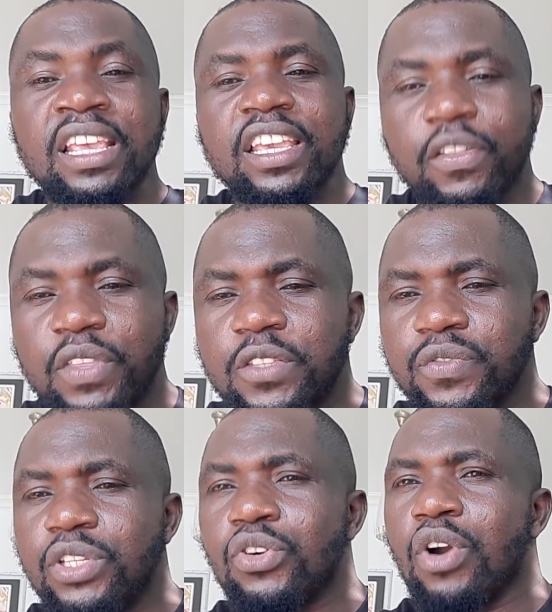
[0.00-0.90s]
In this
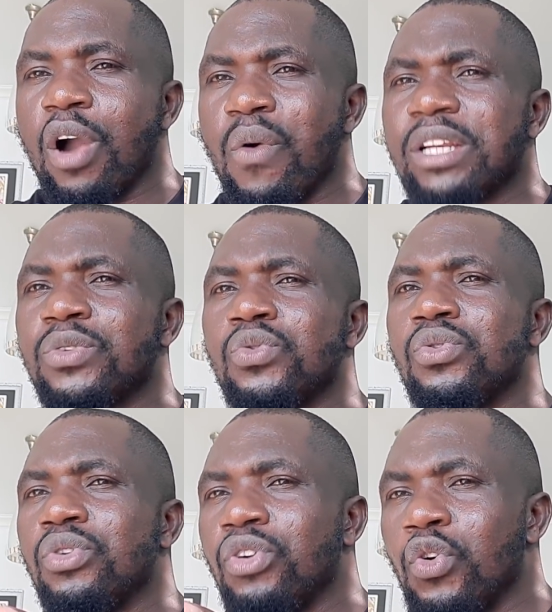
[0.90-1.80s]
video, I want to
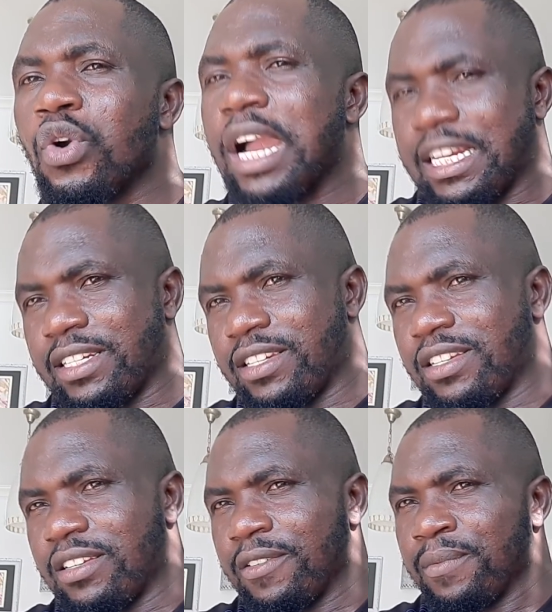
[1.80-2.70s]
look at
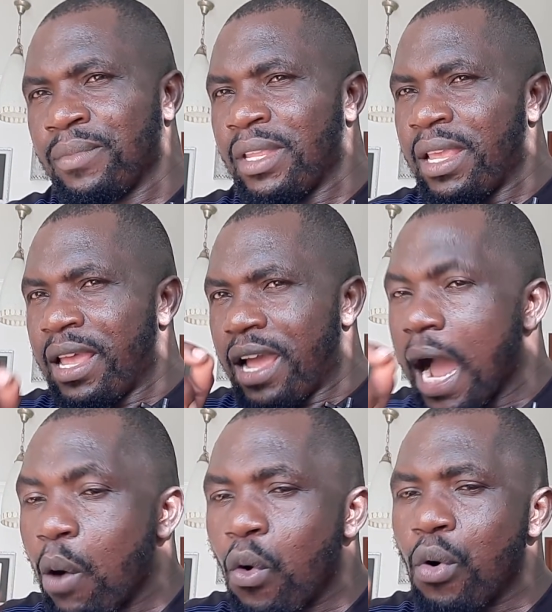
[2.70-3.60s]

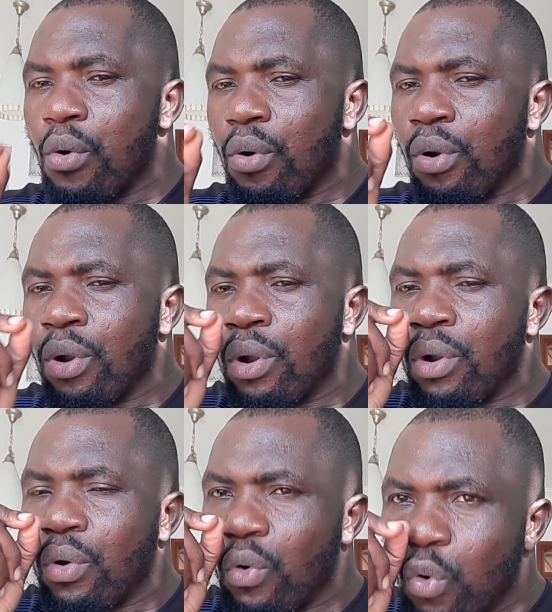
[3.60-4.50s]
how
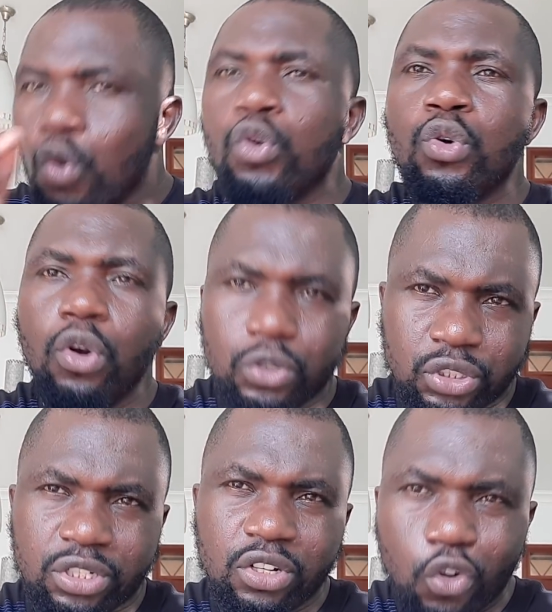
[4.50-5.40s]
Uhuru
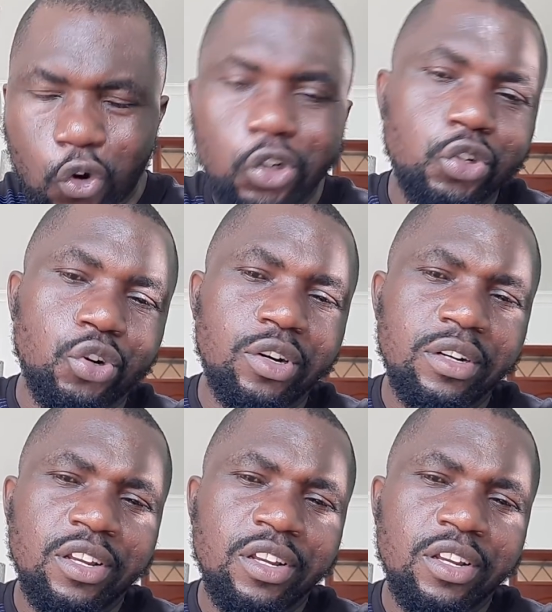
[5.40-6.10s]
lost control